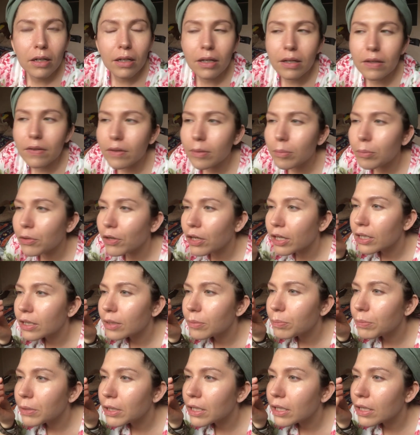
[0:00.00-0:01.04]
As I'm trying to
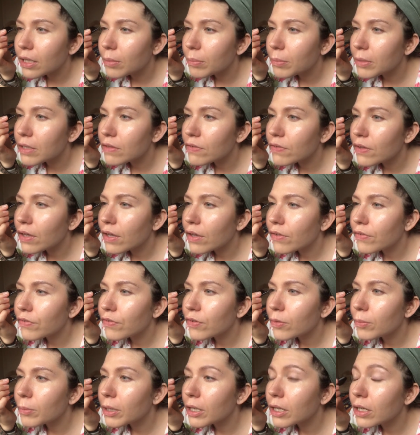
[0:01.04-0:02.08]
peek at myself
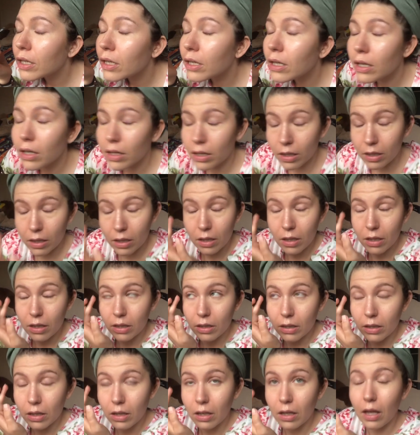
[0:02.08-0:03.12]
from under.
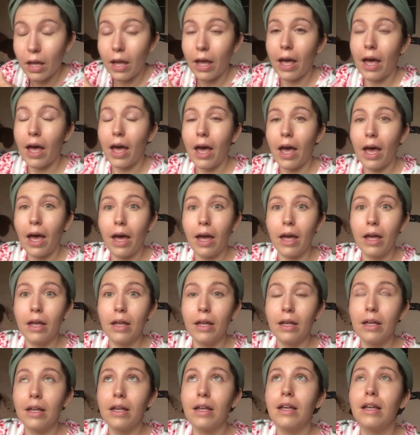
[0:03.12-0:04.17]
Ah!
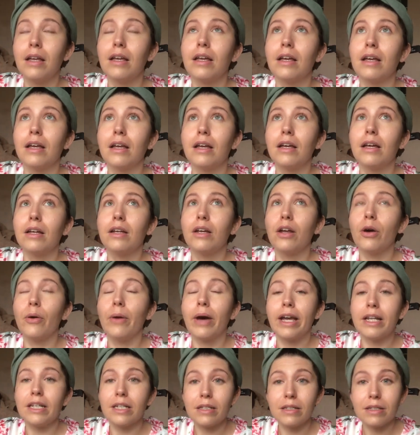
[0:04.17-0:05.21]
No,
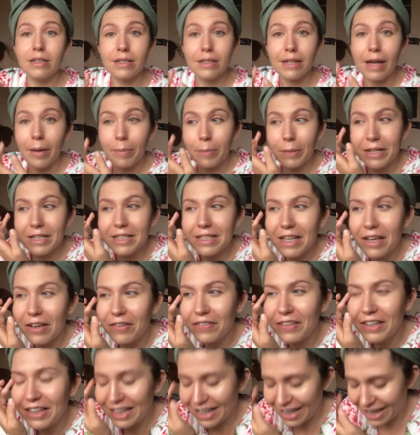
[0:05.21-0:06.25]
I didn't stab
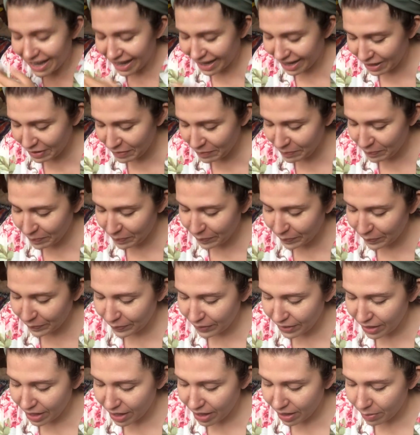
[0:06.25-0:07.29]
myself in the eye.
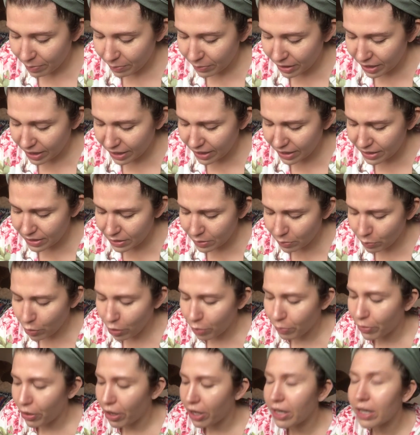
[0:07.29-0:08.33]
I'm gonna get some more
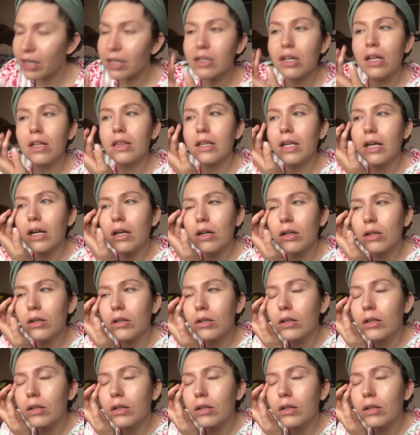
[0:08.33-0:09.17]
product on there.